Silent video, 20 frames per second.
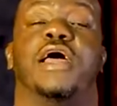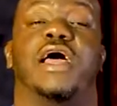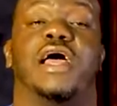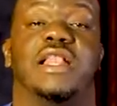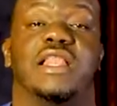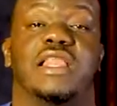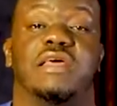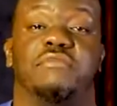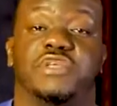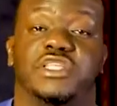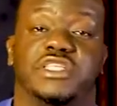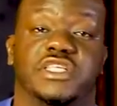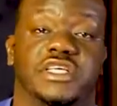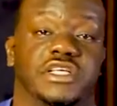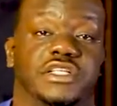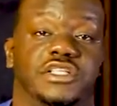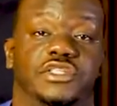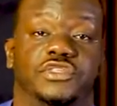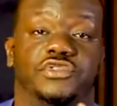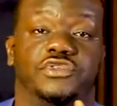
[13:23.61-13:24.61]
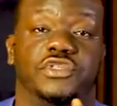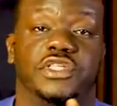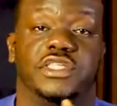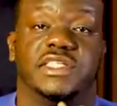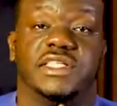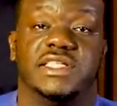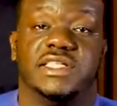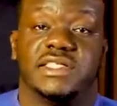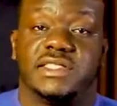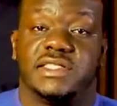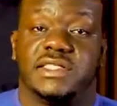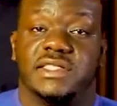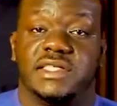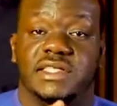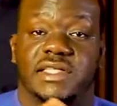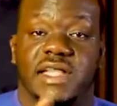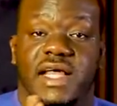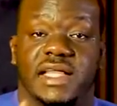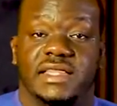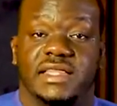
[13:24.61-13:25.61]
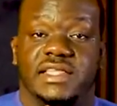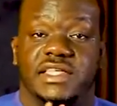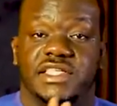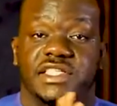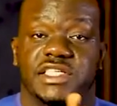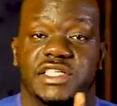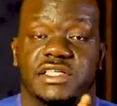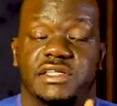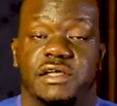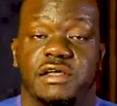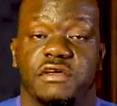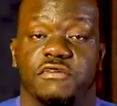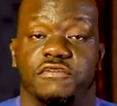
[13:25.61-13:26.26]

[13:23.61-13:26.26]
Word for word: And let me tell you the truth. You see this, that teaching